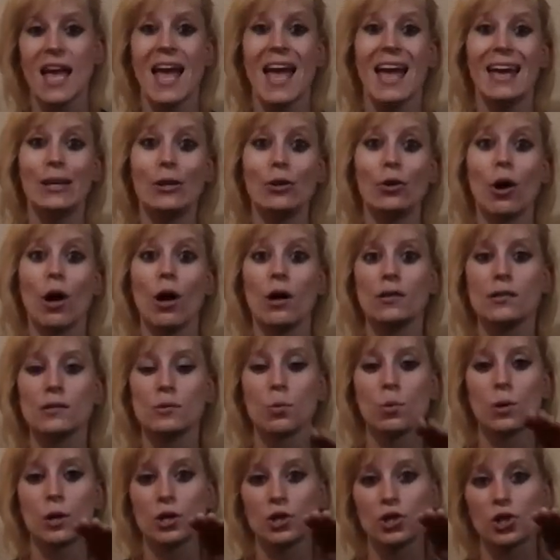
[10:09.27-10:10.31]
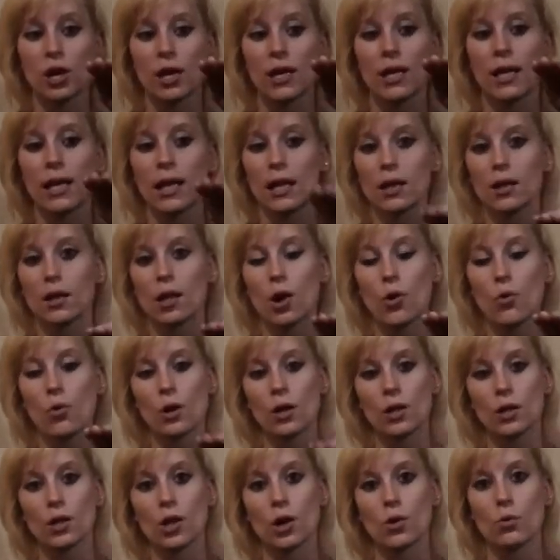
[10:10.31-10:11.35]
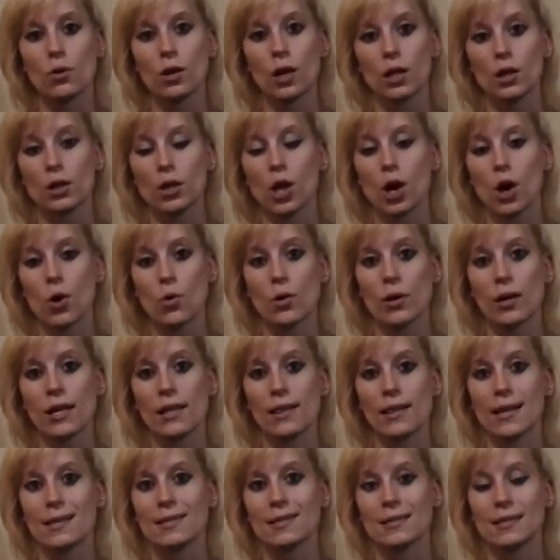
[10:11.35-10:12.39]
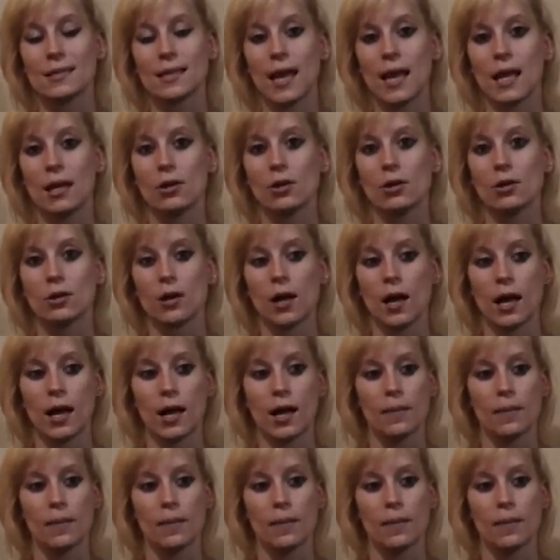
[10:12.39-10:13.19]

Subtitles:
and you'll also want to try to get lower and lower and lower in that skater